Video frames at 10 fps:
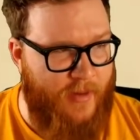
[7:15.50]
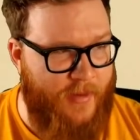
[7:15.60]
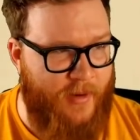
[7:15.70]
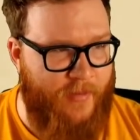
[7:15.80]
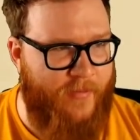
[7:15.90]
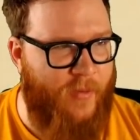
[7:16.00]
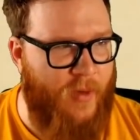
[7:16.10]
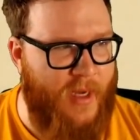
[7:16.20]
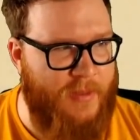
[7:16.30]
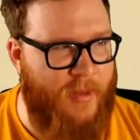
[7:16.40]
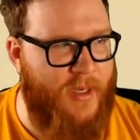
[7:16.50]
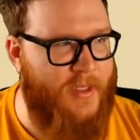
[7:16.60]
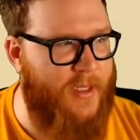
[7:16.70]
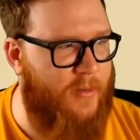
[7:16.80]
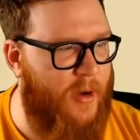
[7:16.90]
you know, four ice
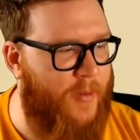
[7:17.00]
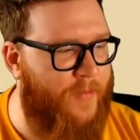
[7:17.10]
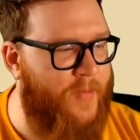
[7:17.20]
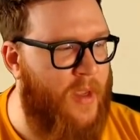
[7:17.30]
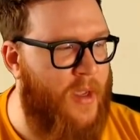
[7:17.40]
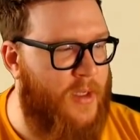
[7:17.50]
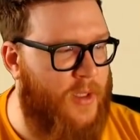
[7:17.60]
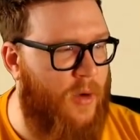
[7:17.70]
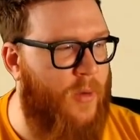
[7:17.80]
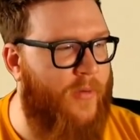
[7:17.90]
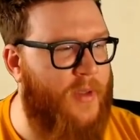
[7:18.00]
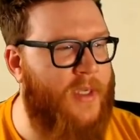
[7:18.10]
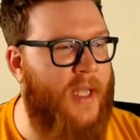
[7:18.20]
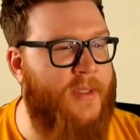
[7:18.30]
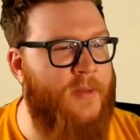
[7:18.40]
blocks in a row. So we've
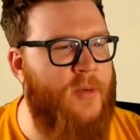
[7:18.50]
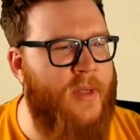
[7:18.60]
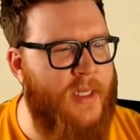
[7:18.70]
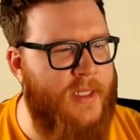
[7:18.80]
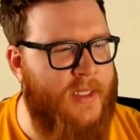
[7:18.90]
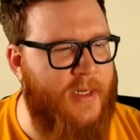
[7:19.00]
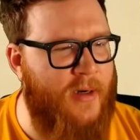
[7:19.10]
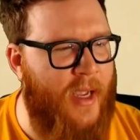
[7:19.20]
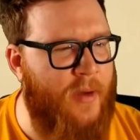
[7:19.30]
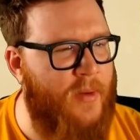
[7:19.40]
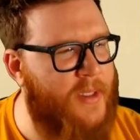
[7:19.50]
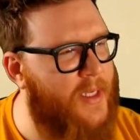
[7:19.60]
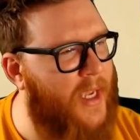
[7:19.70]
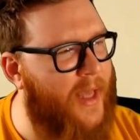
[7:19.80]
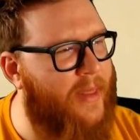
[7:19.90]
also got some new minions here. I will
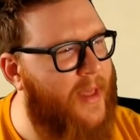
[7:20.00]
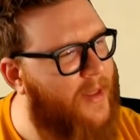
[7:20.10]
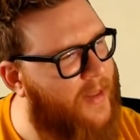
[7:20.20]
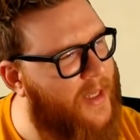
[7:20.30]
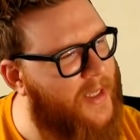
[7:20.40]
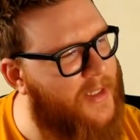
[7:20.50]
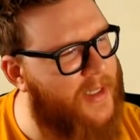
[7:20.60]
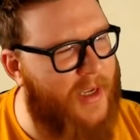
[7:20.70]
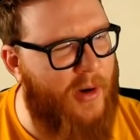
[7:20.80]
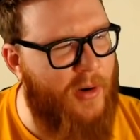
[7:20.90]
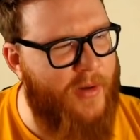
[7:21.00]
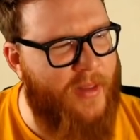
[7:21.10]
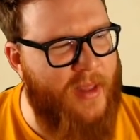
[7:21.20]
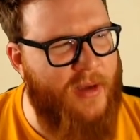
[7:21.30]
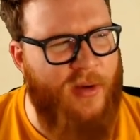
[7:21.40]
say, I think these are
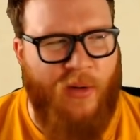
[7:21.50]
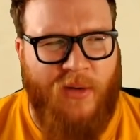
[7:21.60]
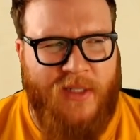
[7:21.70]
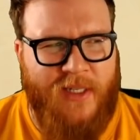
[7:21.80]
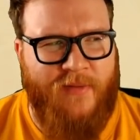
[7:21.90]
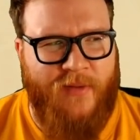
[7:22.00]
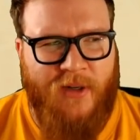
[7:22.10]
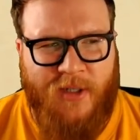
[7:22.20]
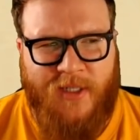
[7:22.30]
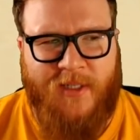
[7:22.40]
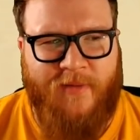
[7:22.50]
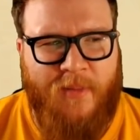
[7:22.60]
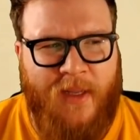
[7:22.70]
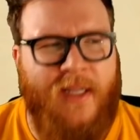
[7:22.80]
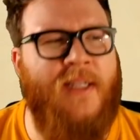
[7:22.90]
the golden versions of the
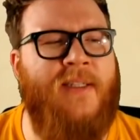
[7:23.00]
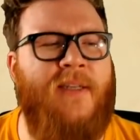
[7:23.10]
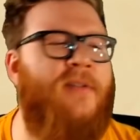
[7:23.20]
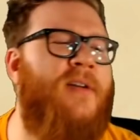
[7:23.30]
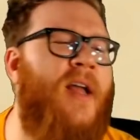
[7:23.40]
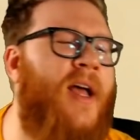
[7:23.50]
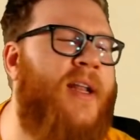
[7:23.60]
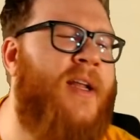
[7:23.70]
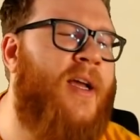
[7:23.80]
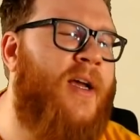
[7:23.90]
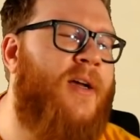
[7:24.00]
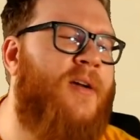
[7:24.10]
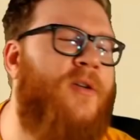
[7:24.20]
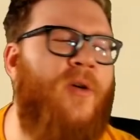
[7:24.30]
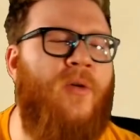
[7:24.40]
minions that are not
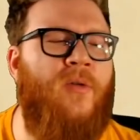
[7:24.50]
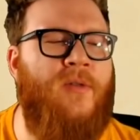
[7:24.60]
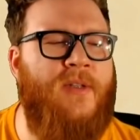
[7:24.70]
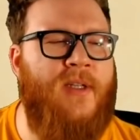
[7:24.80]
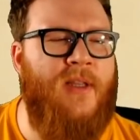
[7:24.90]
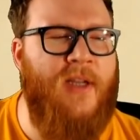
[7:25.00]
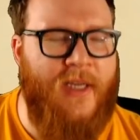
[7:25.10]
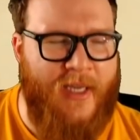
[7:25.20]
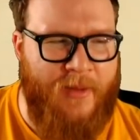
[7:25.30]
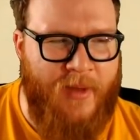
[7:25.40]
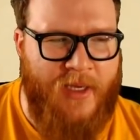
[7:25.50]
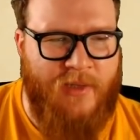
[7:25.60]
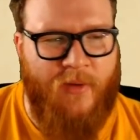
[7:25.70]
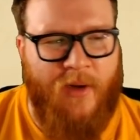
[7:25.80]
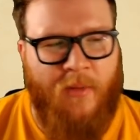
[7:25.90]
gold looking
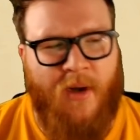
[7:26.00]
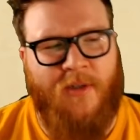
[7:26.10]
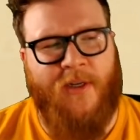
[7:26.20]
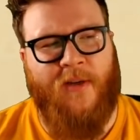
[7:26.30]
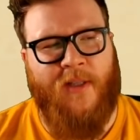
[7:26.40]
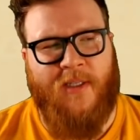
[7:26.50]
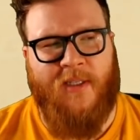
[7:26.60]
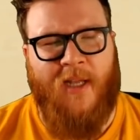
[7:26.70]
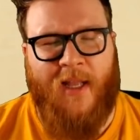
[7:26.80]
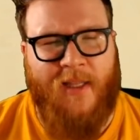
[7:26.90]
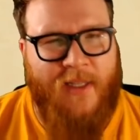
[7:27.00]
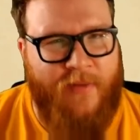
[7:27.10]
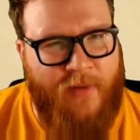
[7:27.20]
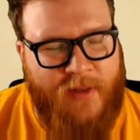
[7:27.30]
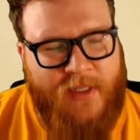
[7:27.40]
because Floating Watcher here, this is not the
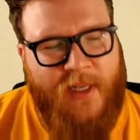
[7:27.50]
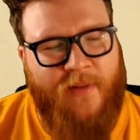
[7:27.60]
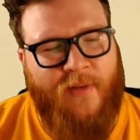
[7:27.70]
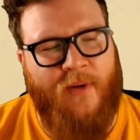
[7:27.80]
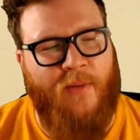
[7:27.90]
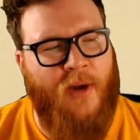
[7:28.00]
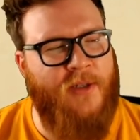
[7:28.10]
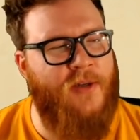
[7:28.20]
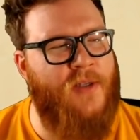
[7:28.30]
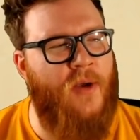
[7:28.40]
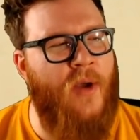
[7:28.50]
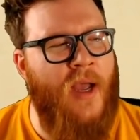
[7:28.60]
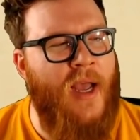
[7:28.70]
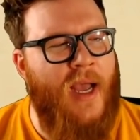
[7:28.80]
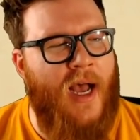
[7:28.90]
default state of Floating Watcher. So
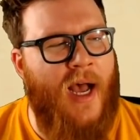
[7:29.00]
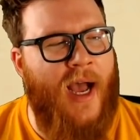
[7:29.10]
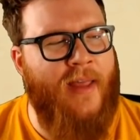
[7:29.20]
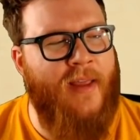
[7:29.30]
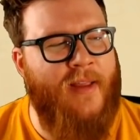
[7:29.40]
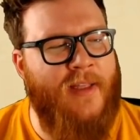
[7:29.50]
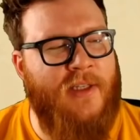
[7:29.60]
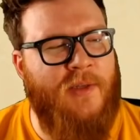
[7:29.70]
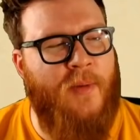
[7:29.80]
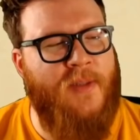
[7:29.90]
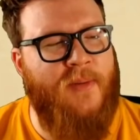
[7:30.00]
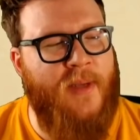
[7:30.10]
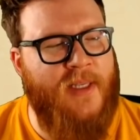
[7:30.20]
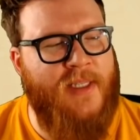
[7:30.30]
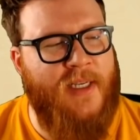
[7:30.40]
uh, I think this is supposed to
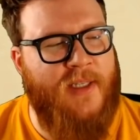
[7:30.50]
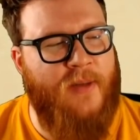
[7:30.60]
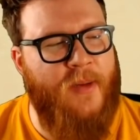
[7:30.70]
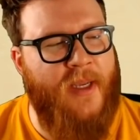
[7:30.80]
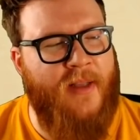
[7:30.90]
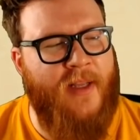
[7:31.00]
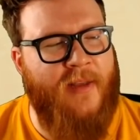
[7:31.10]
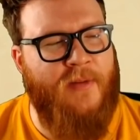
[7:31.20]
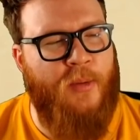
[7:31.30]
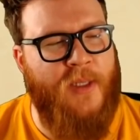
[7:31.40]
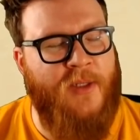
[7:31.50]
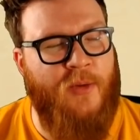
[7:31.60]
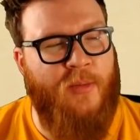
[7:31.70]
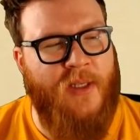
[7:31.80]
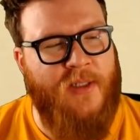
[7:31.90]
be a 6-3 that gives plus 2,
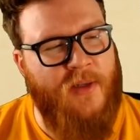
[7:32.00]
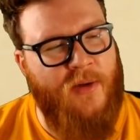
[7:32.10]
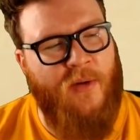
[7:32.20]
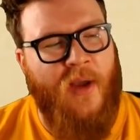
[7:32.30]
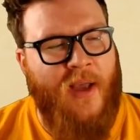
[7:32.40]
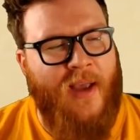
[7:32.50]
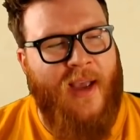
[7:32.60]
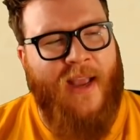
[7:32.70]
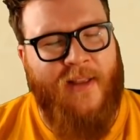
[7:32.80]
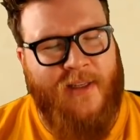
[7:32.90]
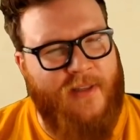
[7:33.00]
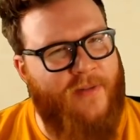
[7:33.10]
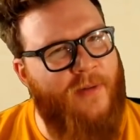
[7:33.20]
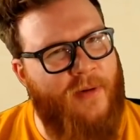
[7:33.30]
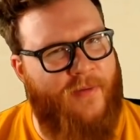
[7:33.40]
plus 2. And this is a
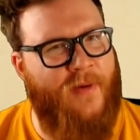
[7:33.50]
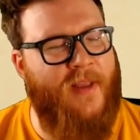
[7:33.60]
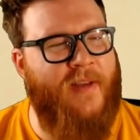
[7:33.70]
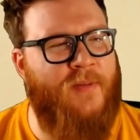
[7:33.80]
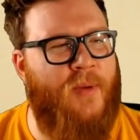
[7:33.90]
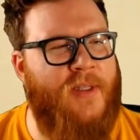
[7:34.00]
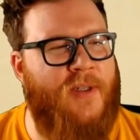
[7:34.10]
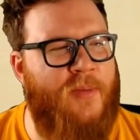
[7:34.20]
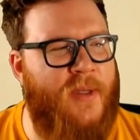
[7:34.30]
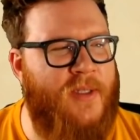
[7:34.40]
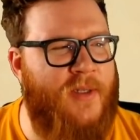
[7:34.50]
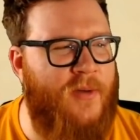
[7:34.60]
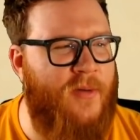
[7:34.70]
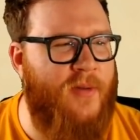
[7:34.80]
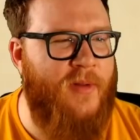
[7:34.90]
4-4 that gives plus 2, plus
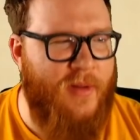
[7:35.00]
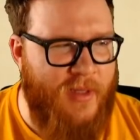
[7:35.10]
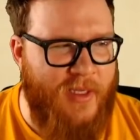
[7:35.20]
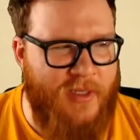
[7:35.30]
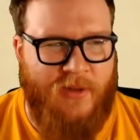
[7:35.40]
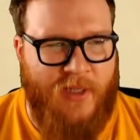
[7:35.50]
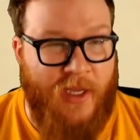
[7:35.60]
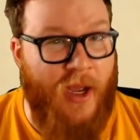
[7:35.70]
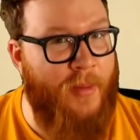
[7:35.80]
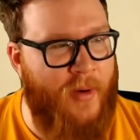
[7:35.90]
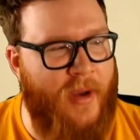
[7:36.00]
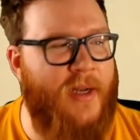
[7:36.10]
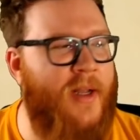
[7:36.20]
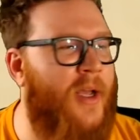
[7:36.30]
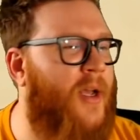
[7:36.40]
2. And these are the
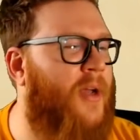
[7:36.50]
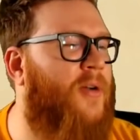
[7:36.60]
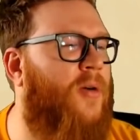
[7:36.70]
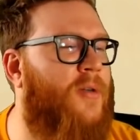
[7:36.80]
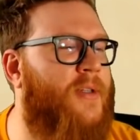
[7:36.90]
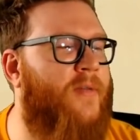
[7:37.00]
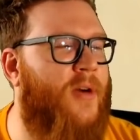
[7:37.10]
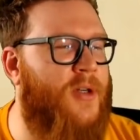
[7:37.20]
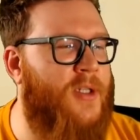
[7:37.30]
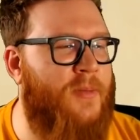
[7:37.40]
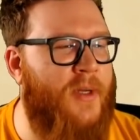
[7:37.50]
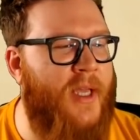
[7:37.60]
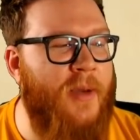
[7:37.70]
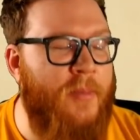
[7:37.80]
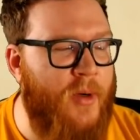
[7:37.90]
upgraded golden versions. But
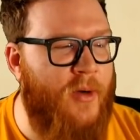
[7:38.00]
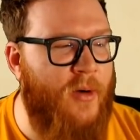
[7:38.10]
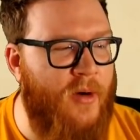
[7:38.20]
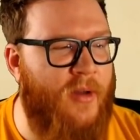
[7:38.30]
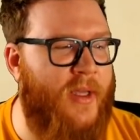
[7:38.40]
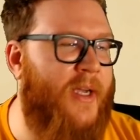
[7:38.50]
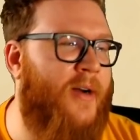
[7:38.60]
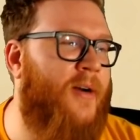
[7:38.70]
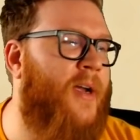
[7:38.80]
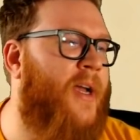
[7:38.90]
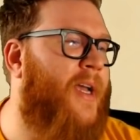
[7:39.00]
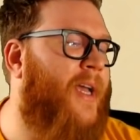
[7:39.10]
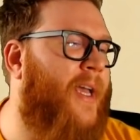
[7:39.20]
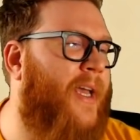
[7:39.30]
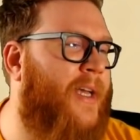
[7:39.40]
King Bagurgle here
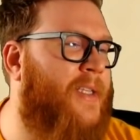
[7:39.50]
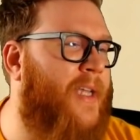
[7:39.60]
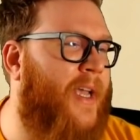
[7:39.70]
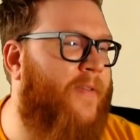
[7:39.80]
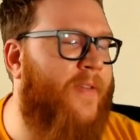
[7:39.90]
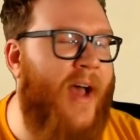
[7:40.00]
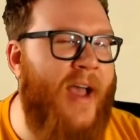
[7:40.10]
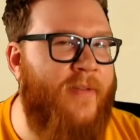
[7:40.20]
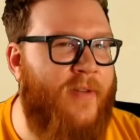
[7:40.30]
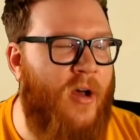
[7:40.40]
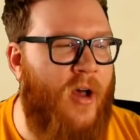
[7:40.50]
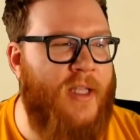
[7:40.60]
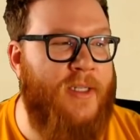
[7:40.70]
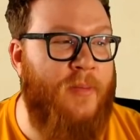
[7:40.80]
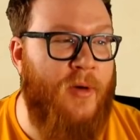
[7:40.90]
is a
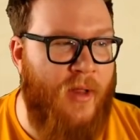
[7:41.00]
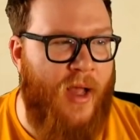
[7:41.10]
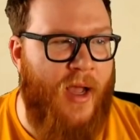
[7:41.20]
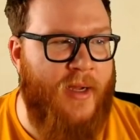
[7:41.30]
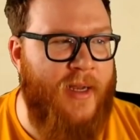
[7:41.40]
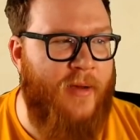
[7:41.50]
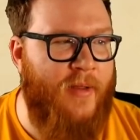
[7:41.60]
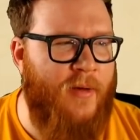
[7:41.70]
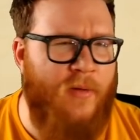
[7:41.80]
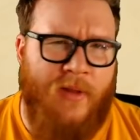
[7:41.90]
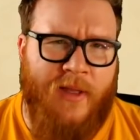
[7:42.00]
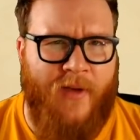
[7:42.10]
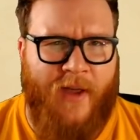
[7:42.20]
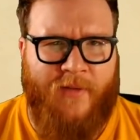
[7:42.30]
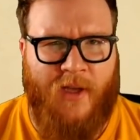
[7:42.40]
5-cost Murloc. Now the only
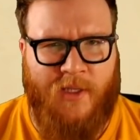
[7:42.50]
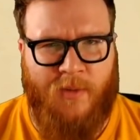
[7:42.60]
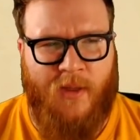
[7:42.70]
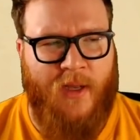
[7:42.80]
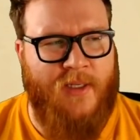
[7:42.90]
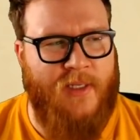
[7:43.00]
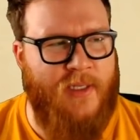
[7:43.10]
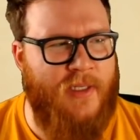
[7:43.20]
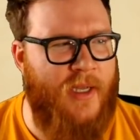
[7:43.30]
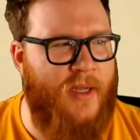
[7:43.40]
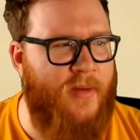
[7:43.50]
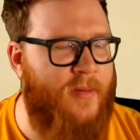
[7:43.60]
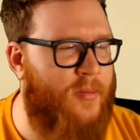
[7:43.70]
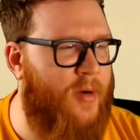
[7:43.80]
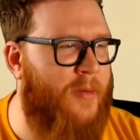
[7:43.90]
5-cost Murloc since uh,
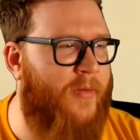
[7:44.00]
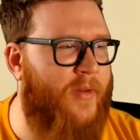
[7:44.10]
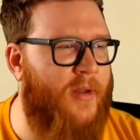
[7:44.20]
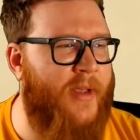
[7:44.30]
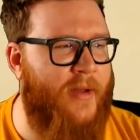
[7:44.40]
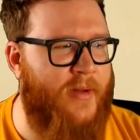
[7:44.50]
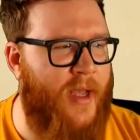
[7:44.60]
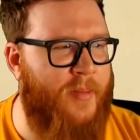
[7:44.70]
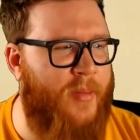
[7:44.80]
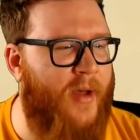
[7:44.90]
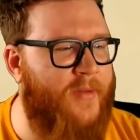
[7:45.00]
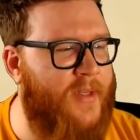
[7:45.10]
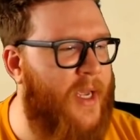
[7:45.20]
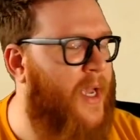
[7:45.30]
Primalfin Lookout got buffed.